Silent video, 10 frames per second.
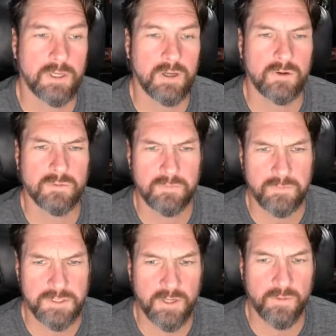to know.
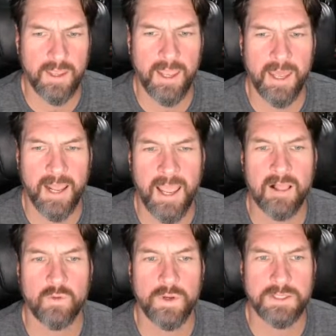So they had a
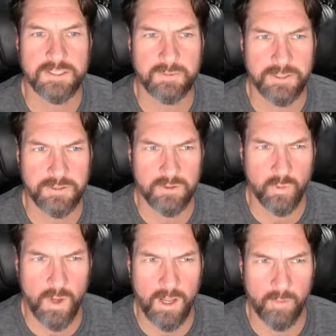Halloween special
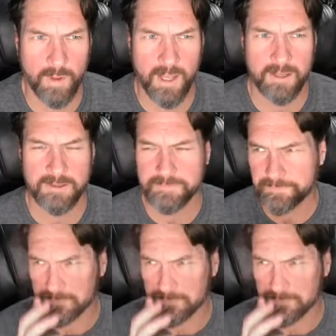a while back,